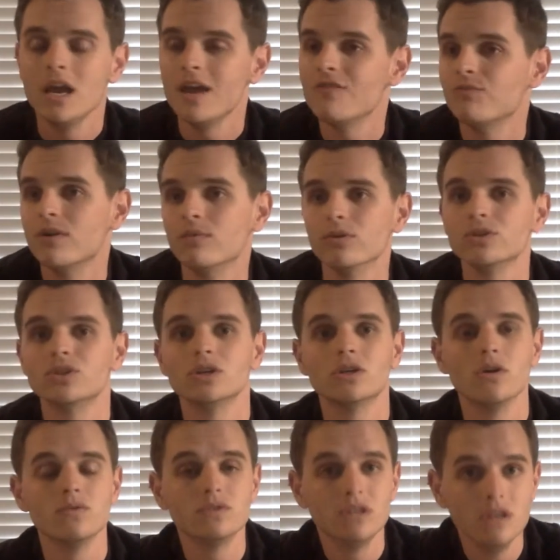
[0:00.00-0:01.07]
If we were to
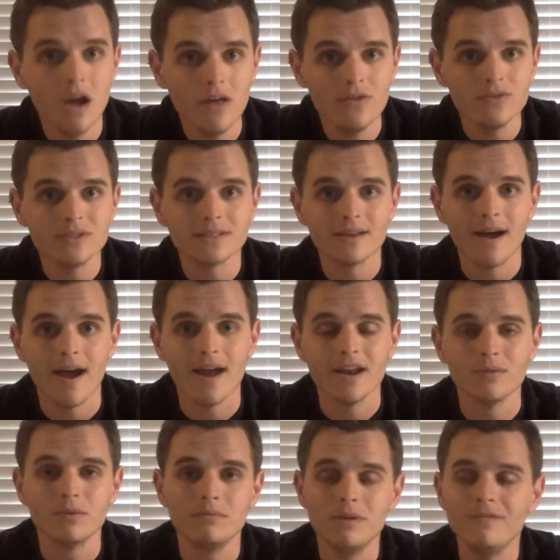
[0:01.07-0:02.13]
go to the other side,
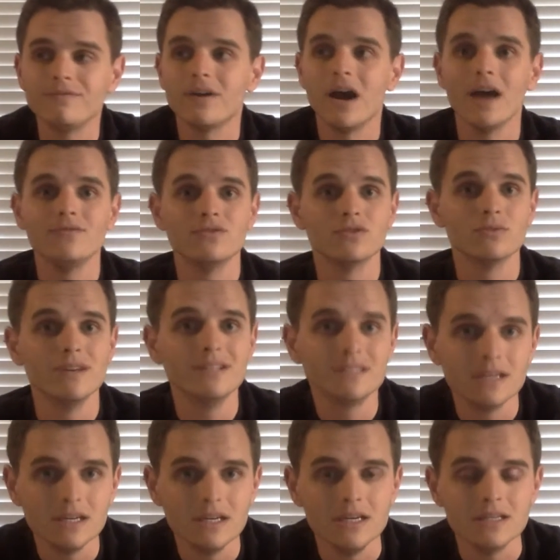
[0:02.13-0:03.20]
it would be 5 degrees
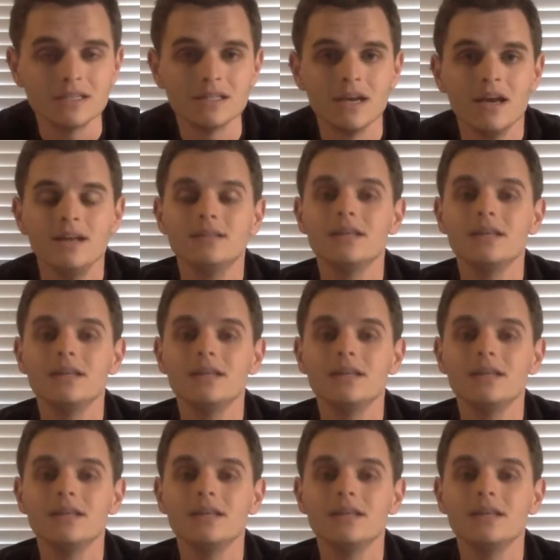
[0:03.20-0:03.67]
east,